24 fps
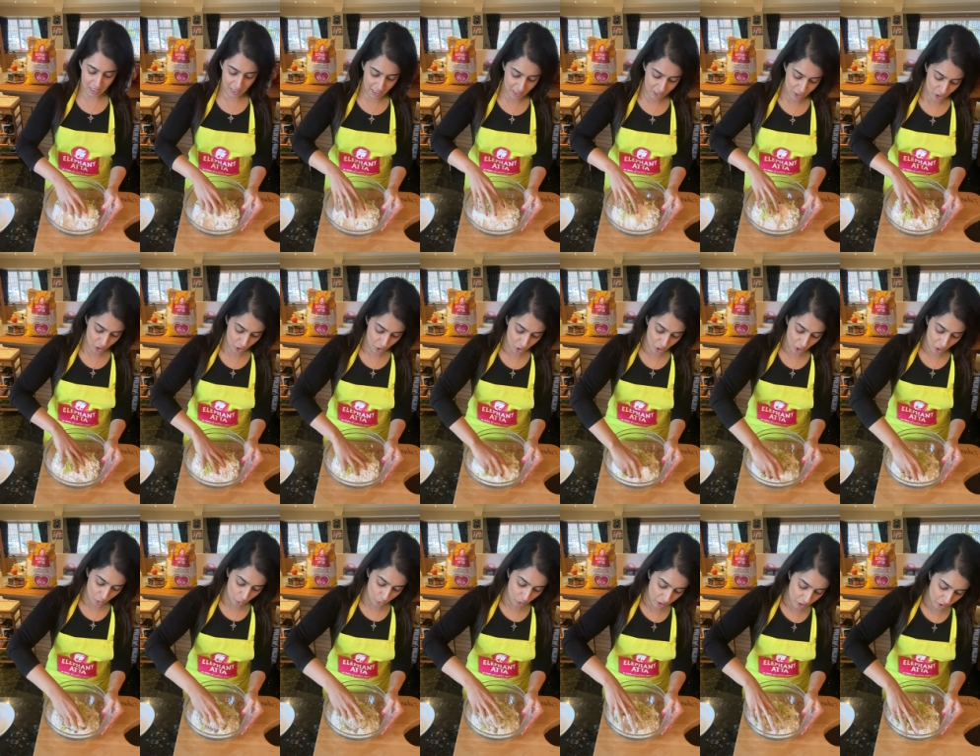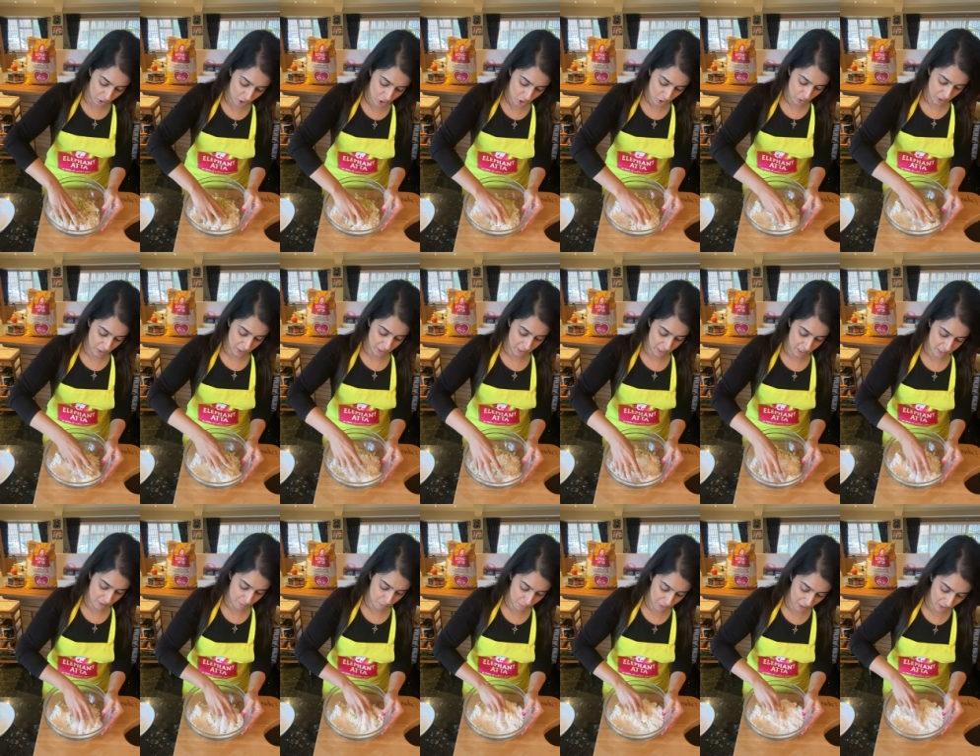So what you're doing is
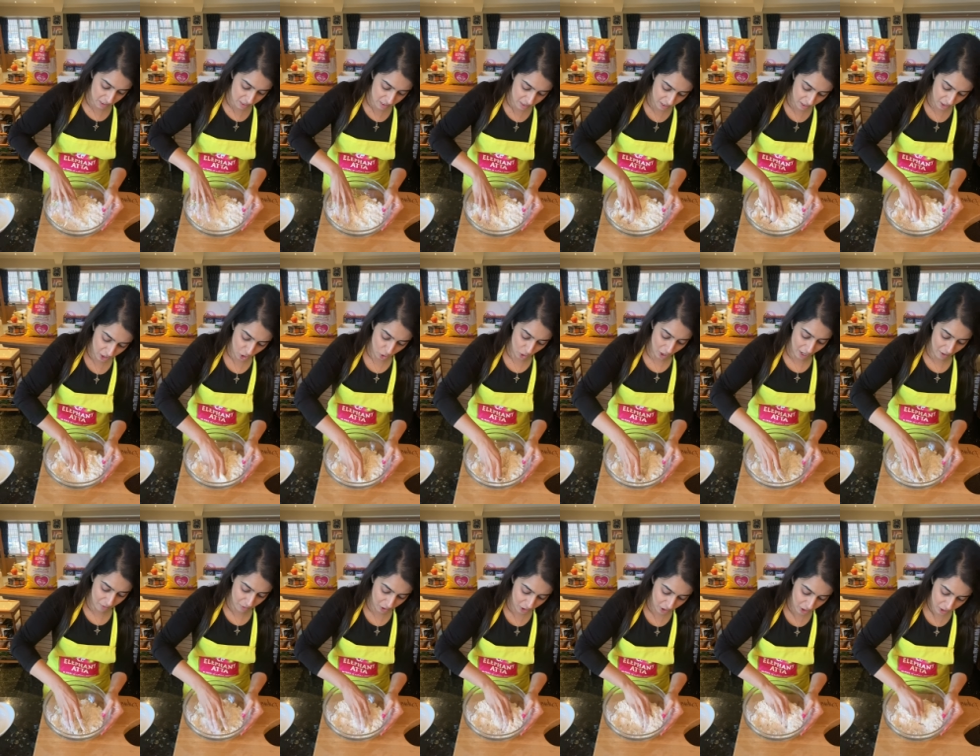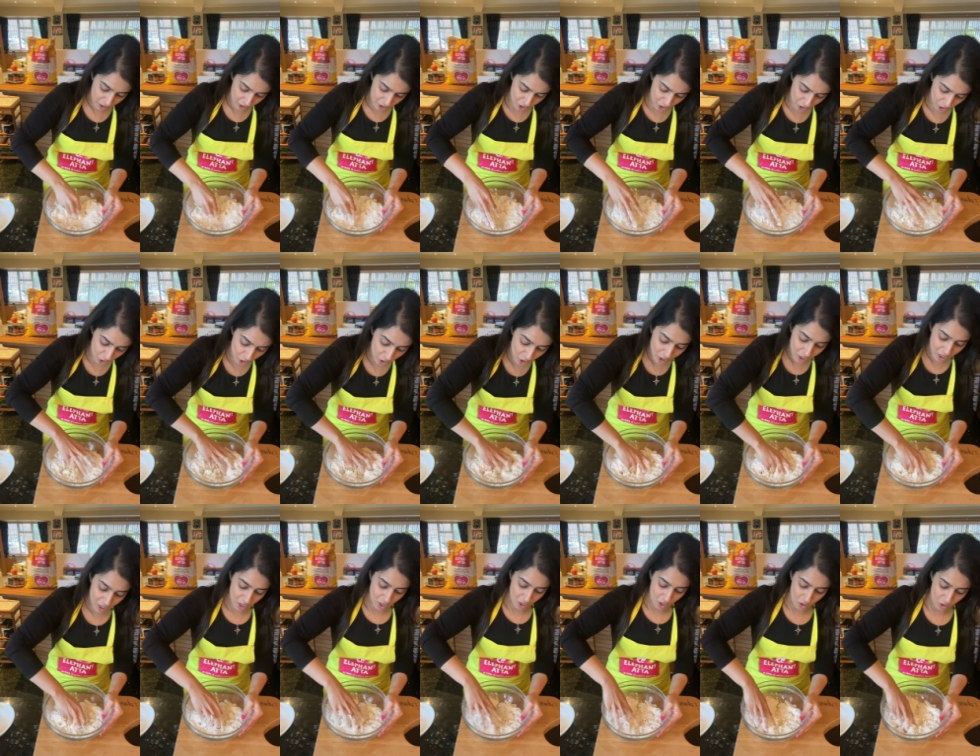mixing your avocado
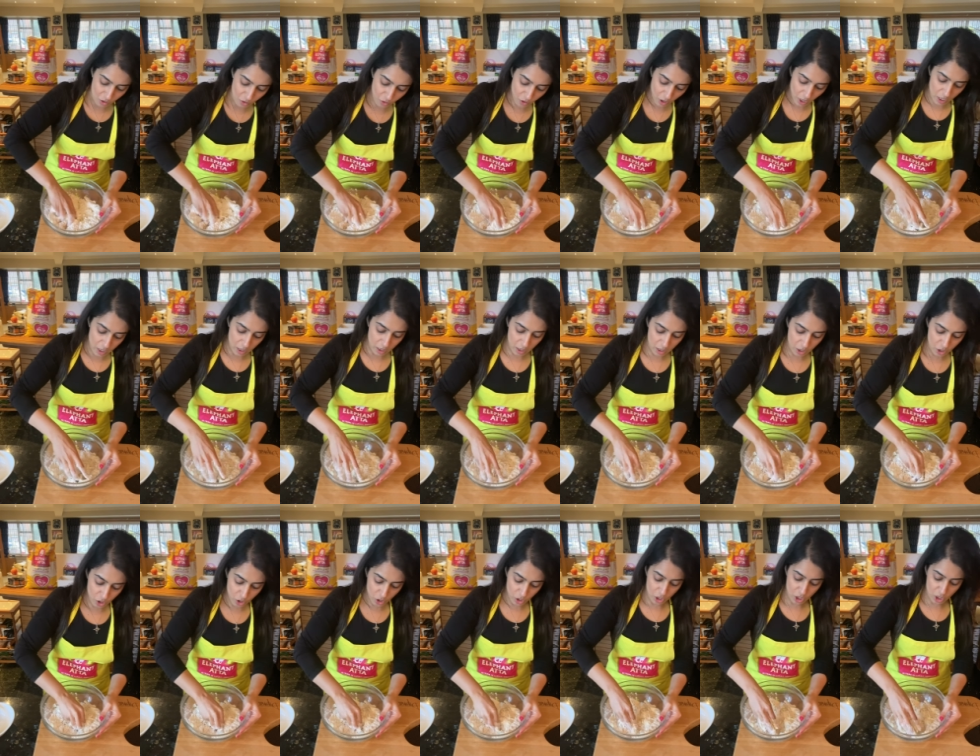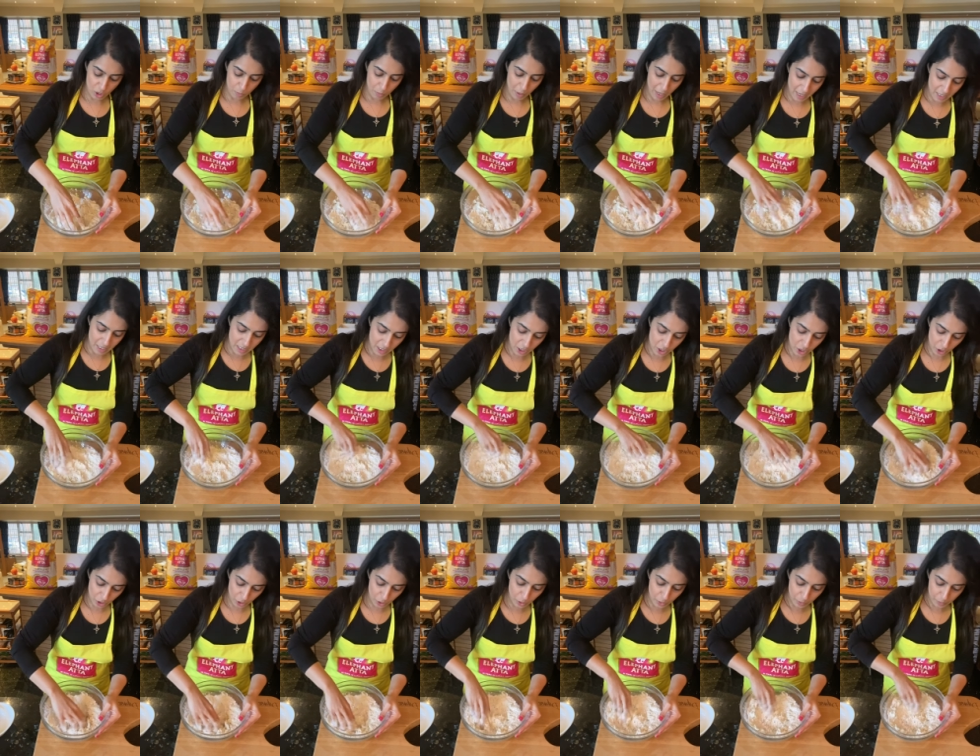right into the chapatti
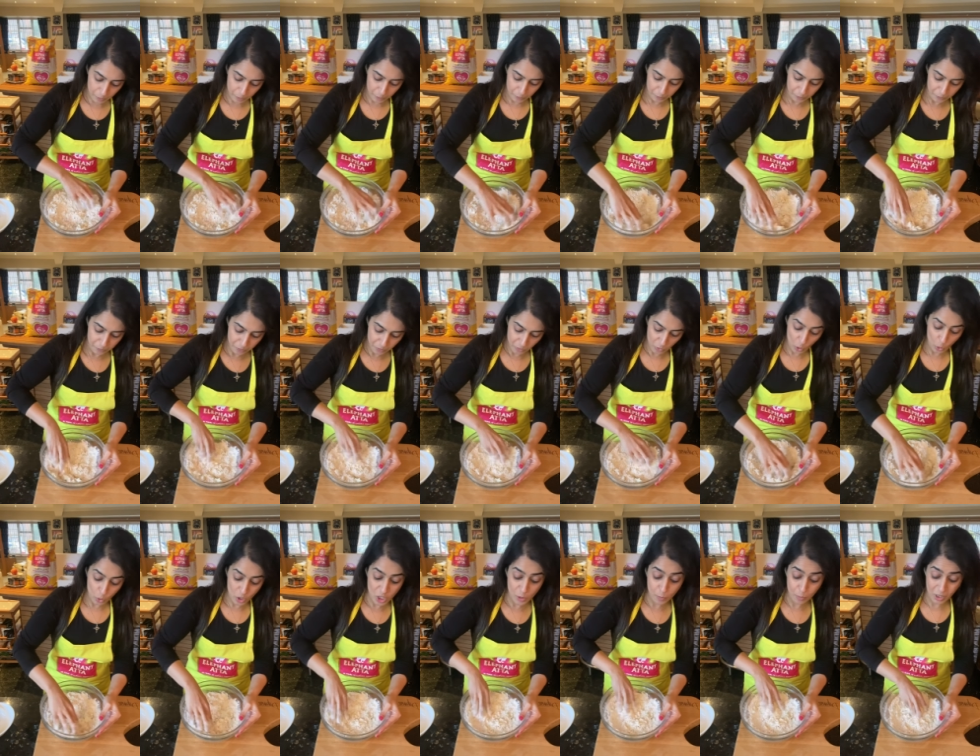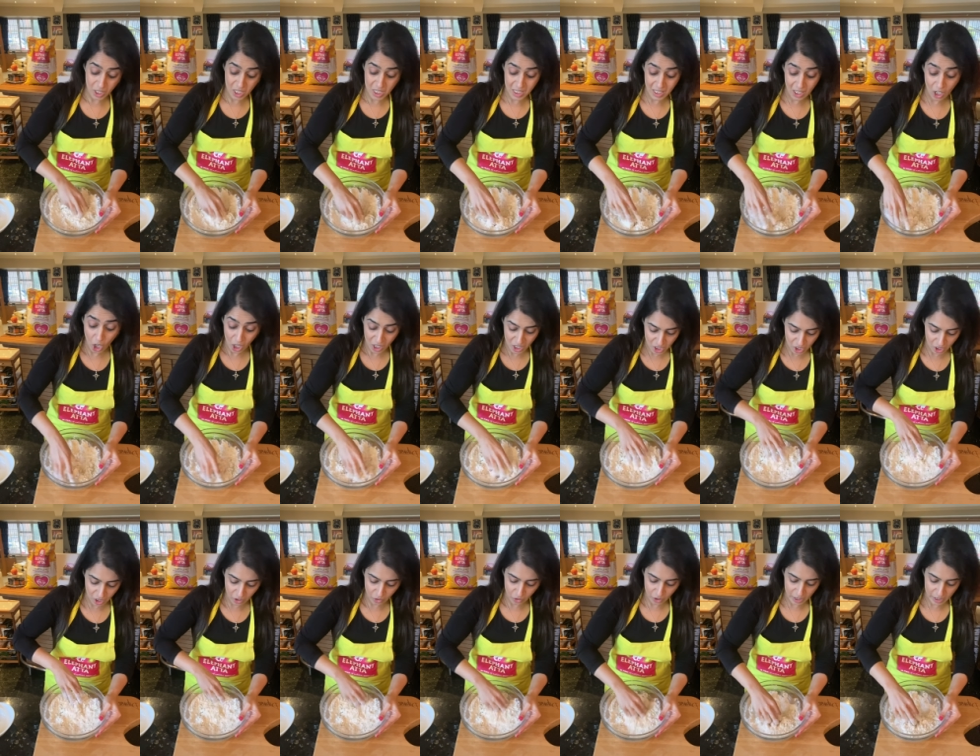dough, or chapatti atta
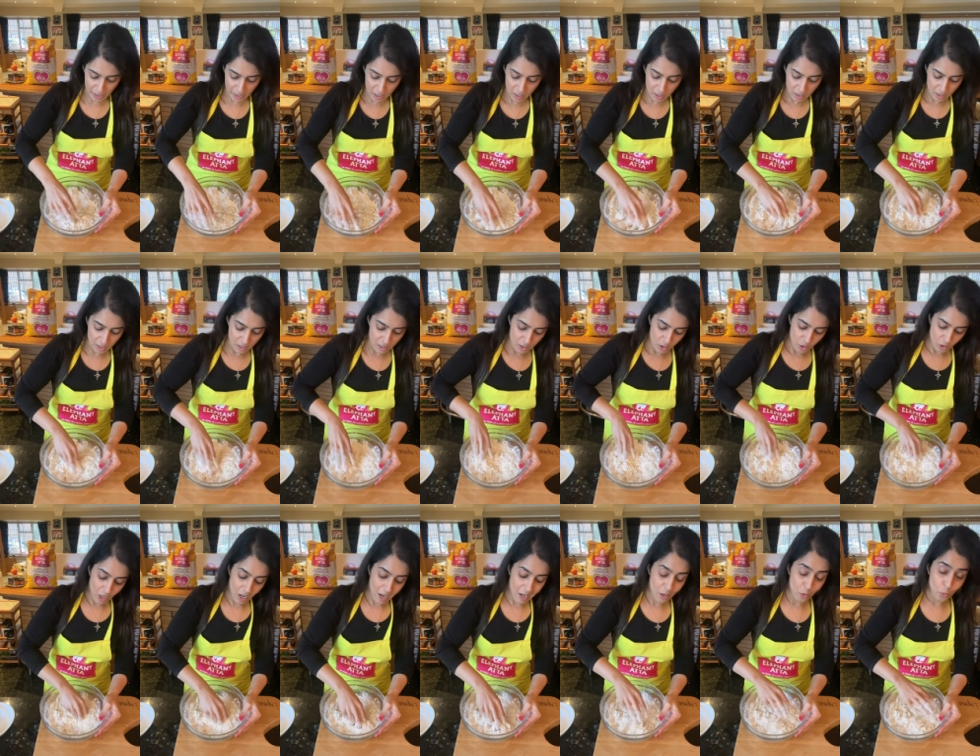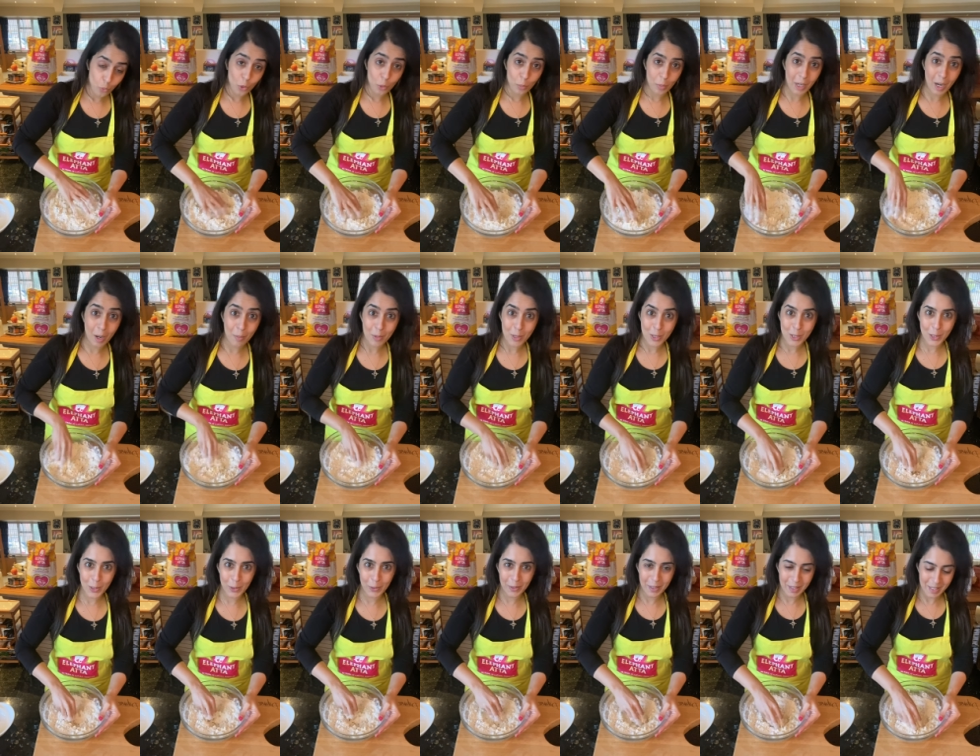really, and it will become a dough
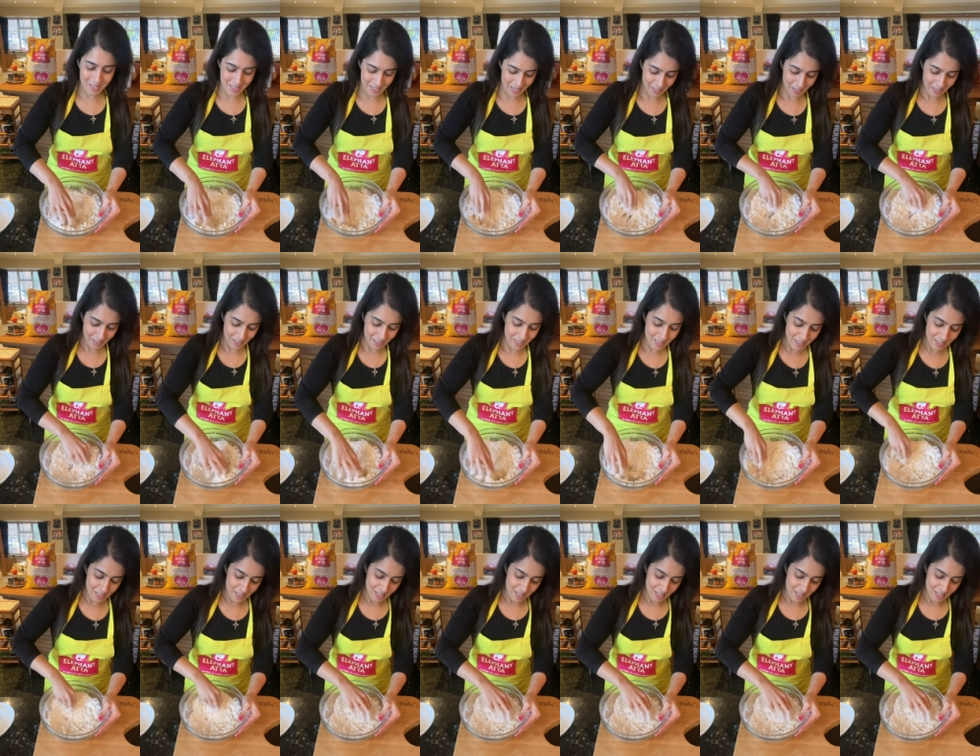in a second.